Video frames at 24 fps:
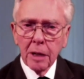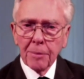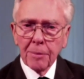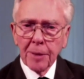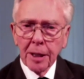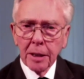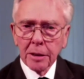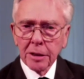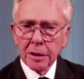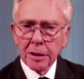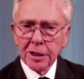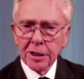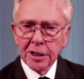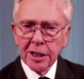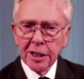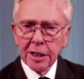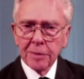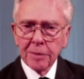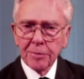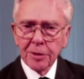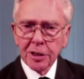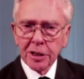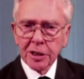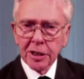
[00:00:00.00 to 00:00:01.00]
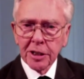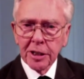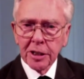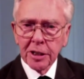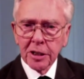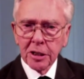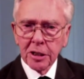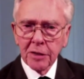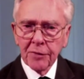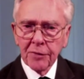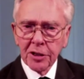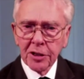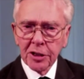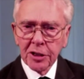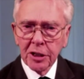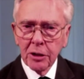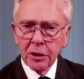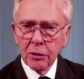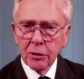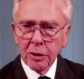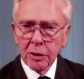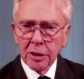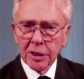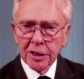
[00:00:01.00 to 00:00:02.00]
about 10% of the
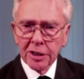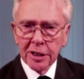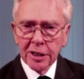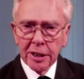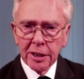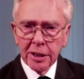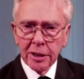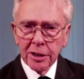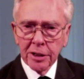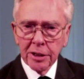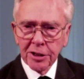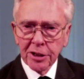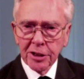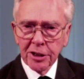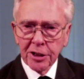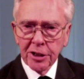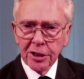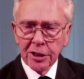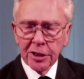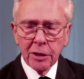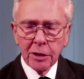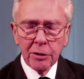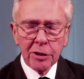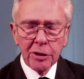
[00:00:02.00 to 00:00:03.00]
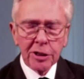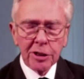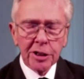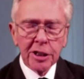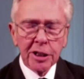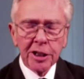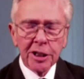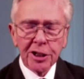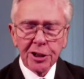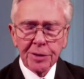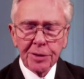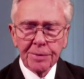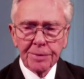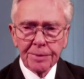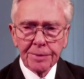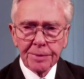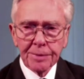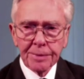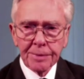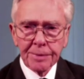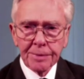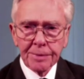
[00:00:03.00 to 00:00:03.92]
total attendance at a donor session.